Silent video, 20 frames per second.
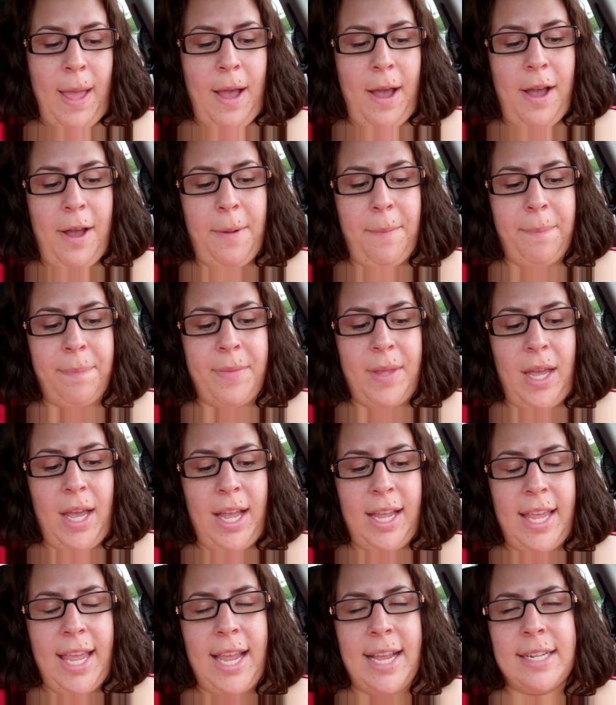
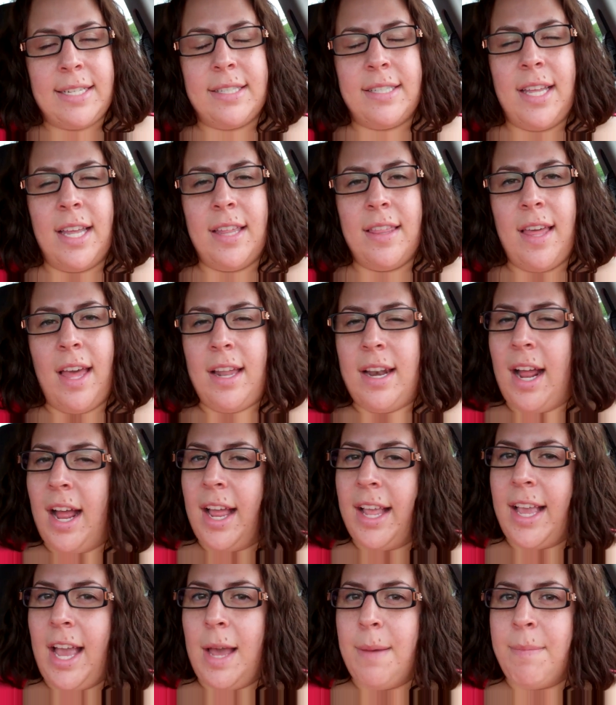I can't say that
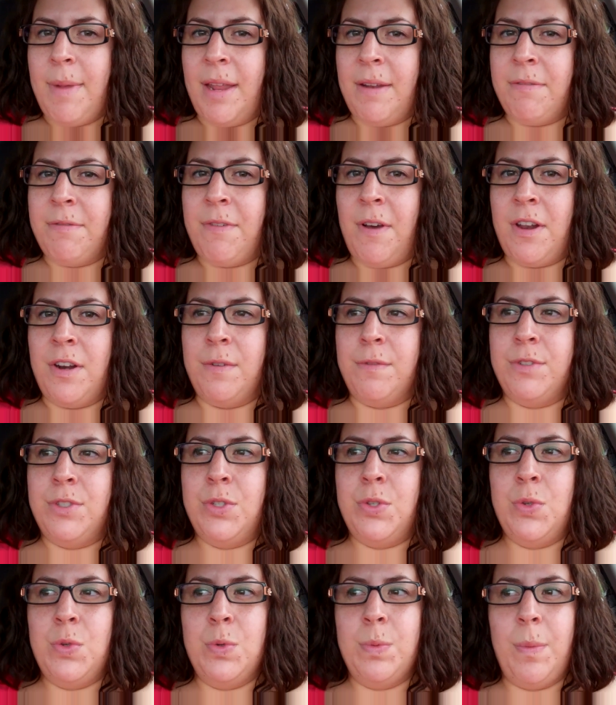I got made fun of
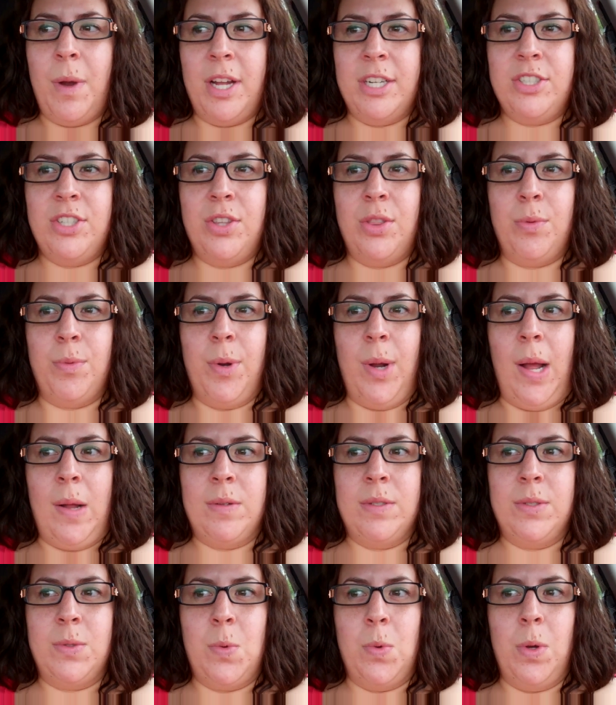too much
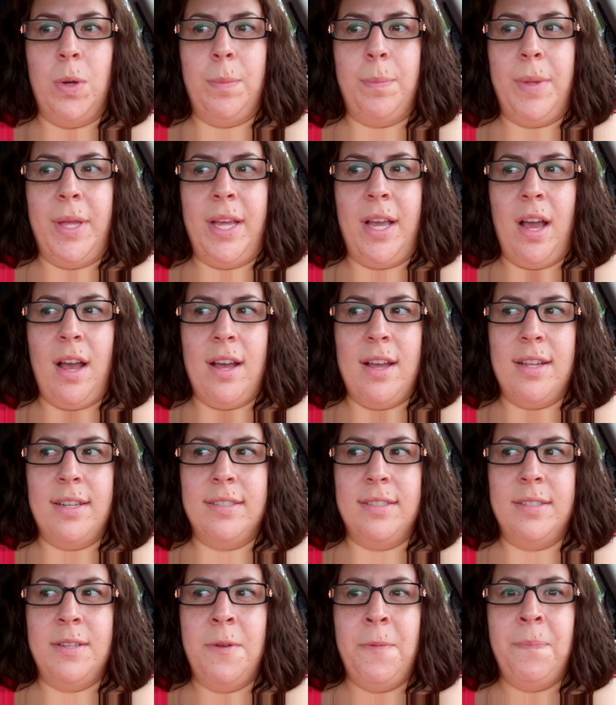throughout school,
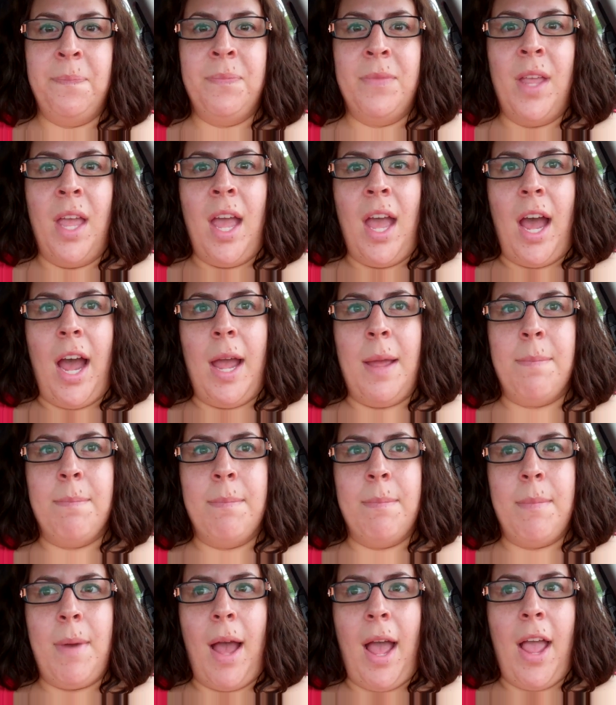because
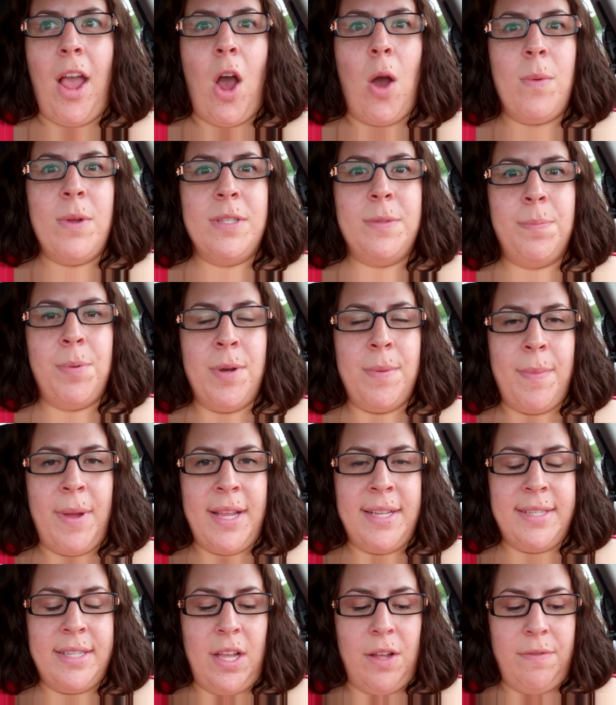I always put
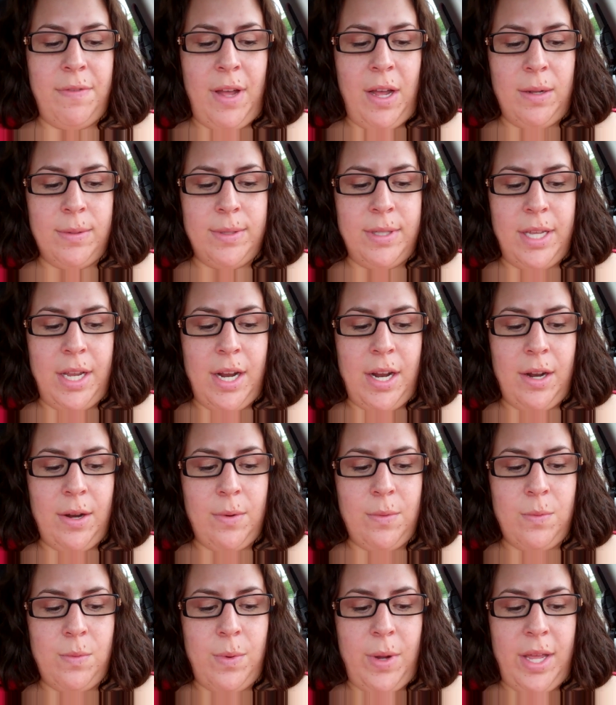myself out
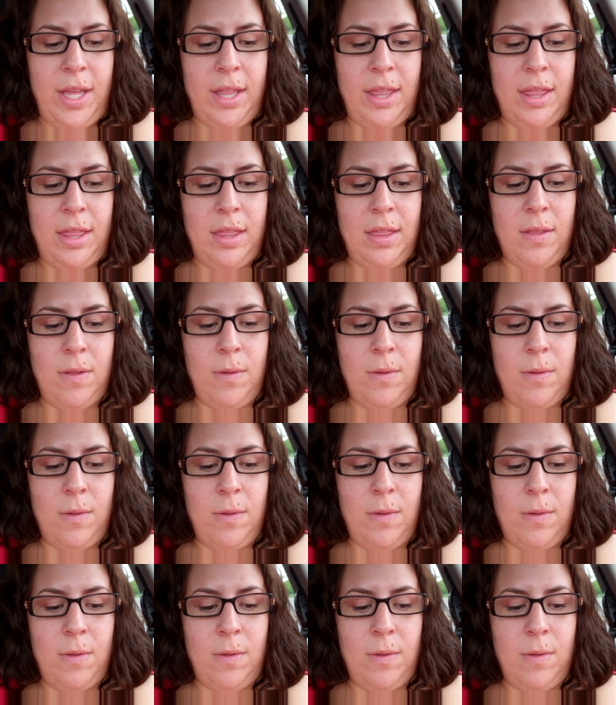there with